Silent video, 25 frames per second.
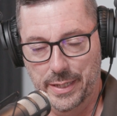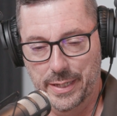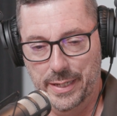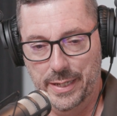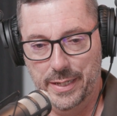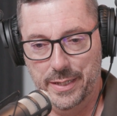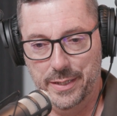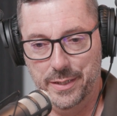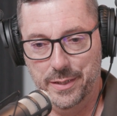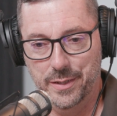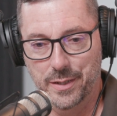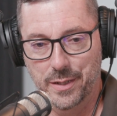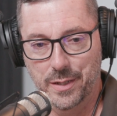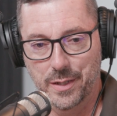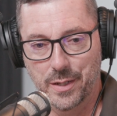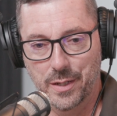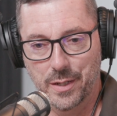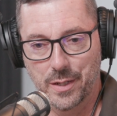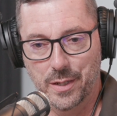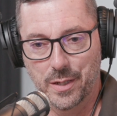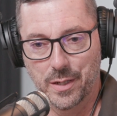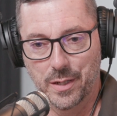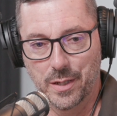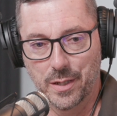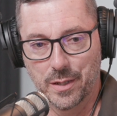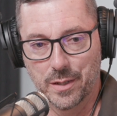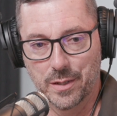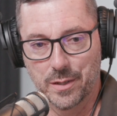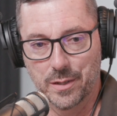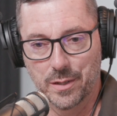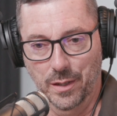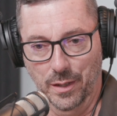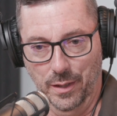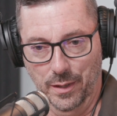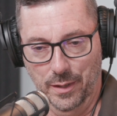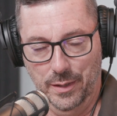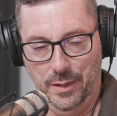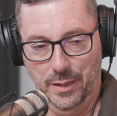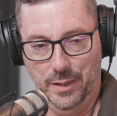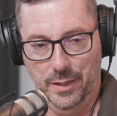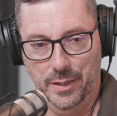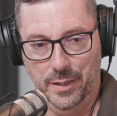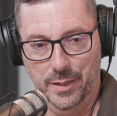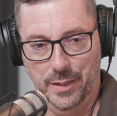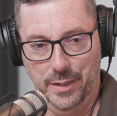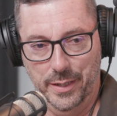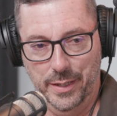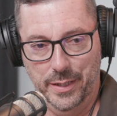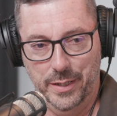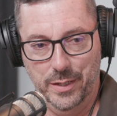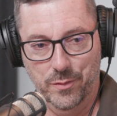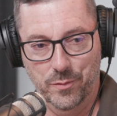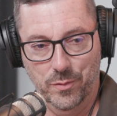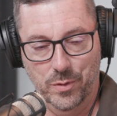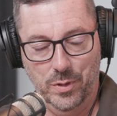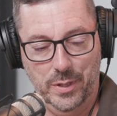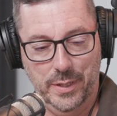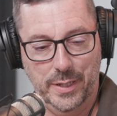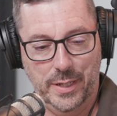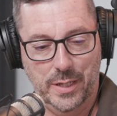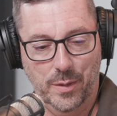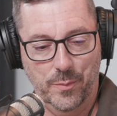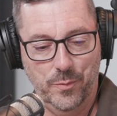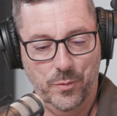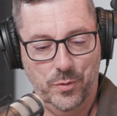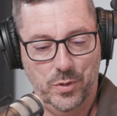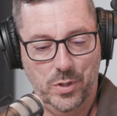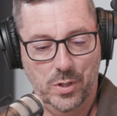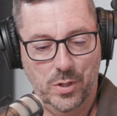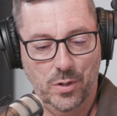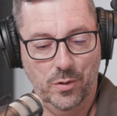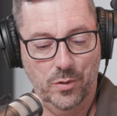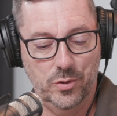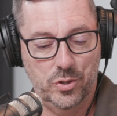And it really comes,